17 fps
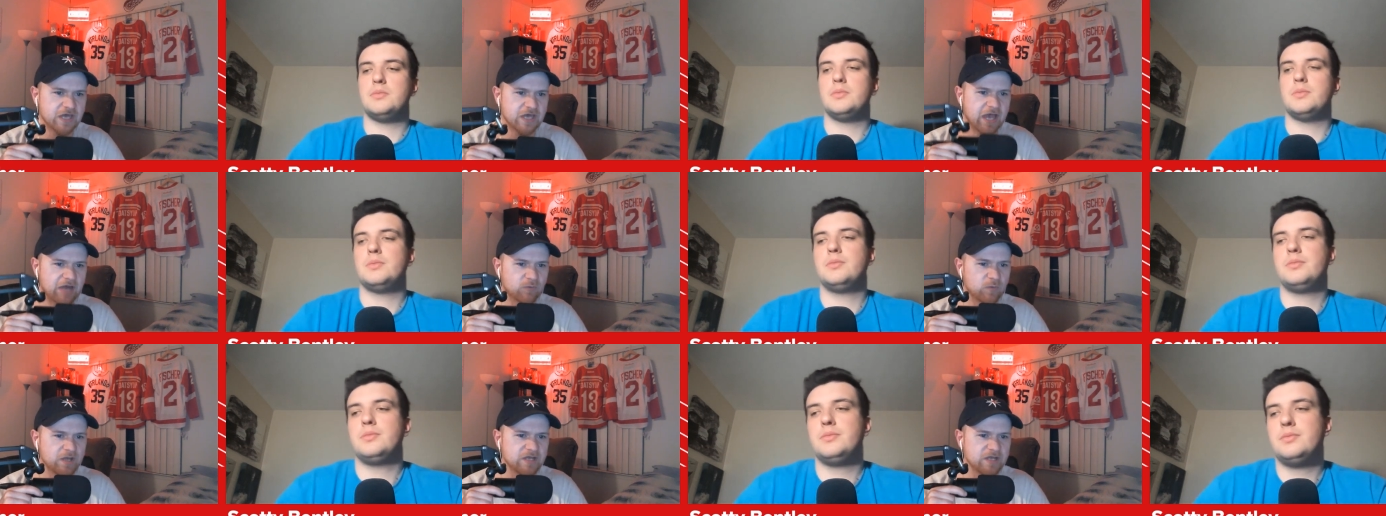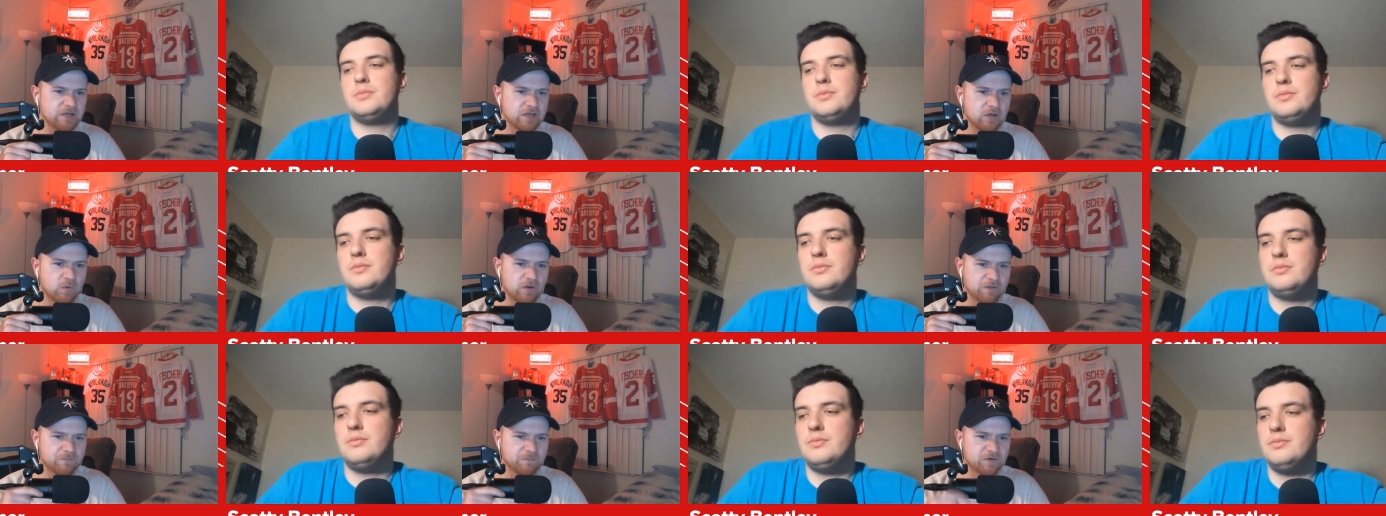Speaker 1: and wait
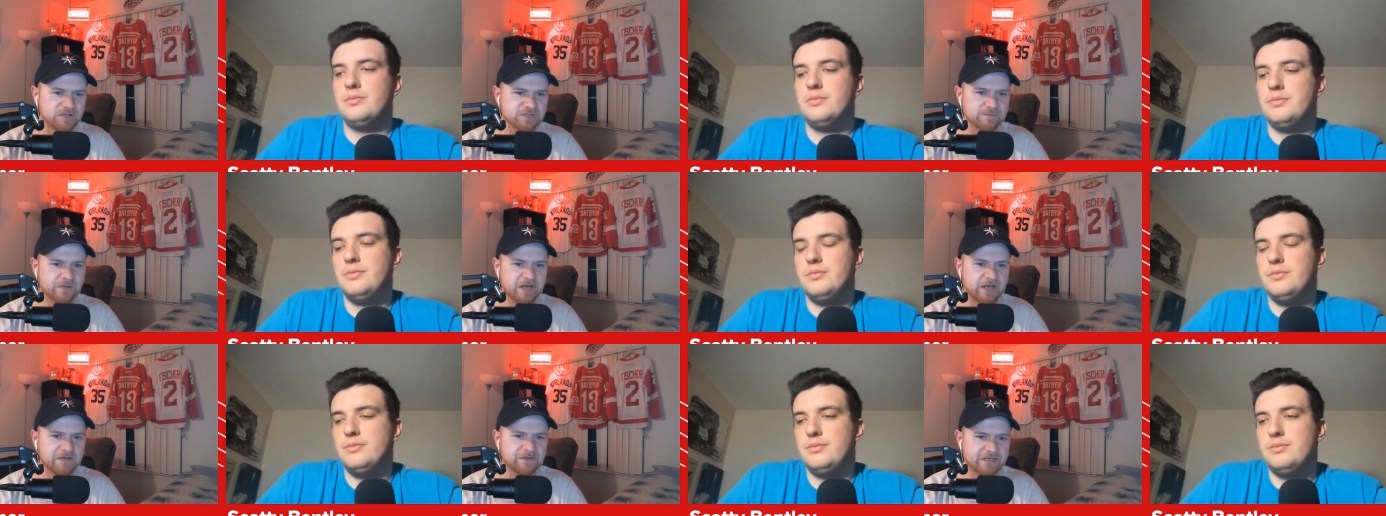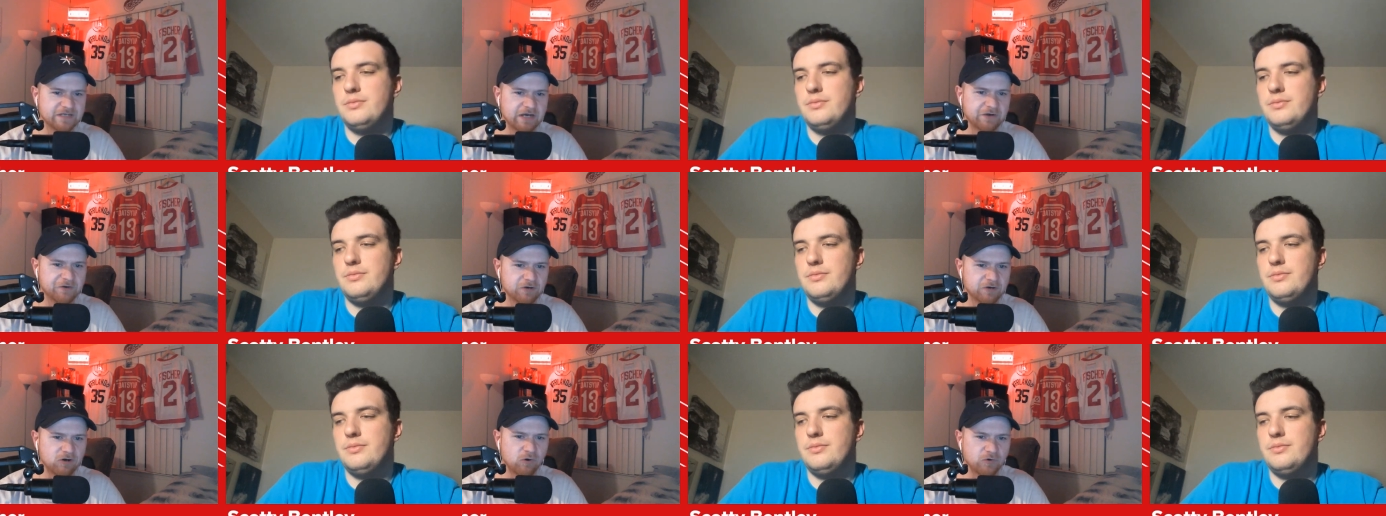while the person behind the
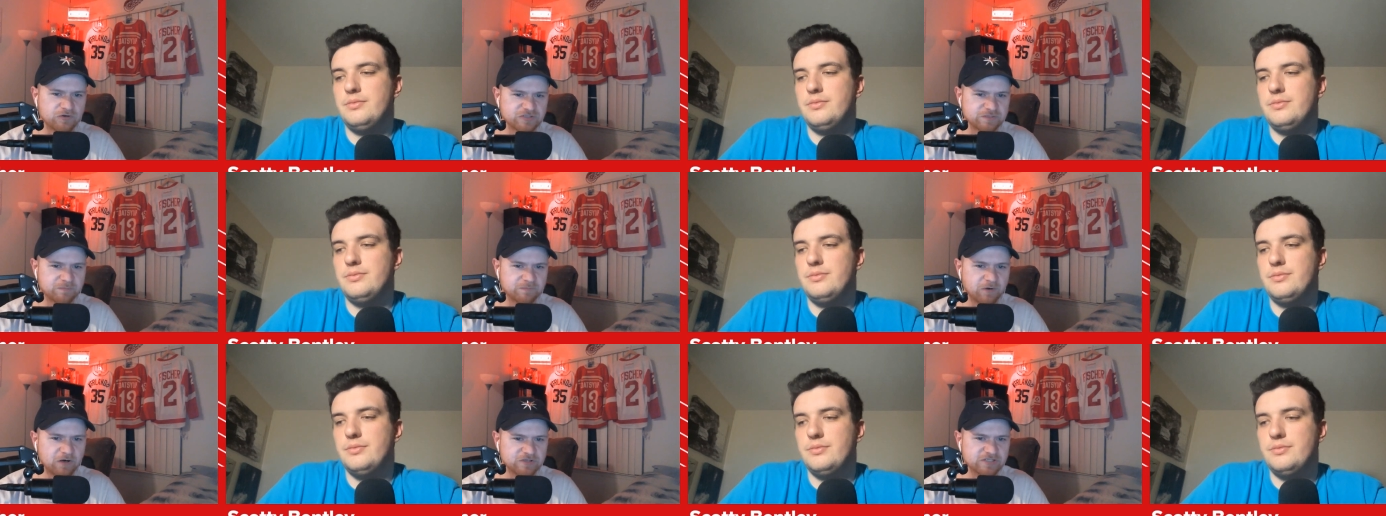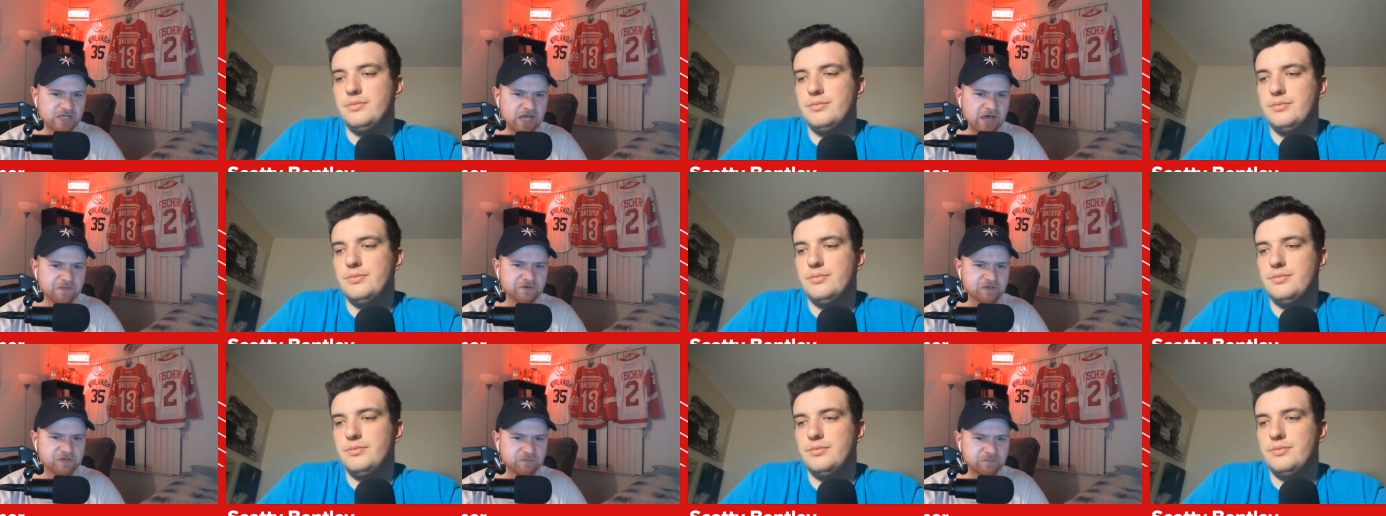counter orders the parts on
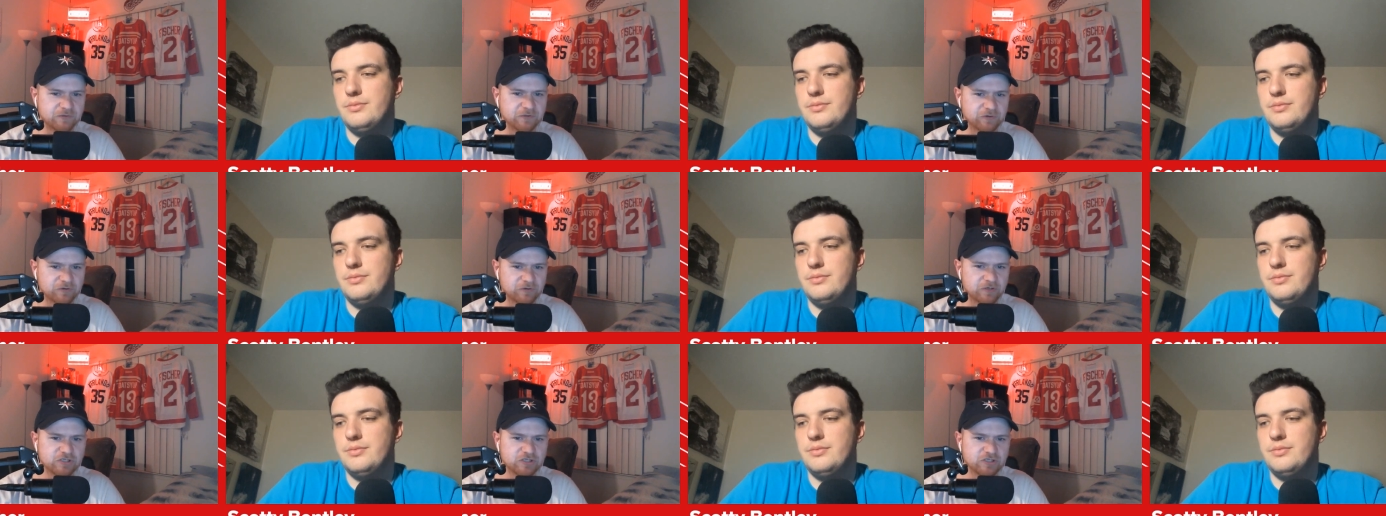their computer,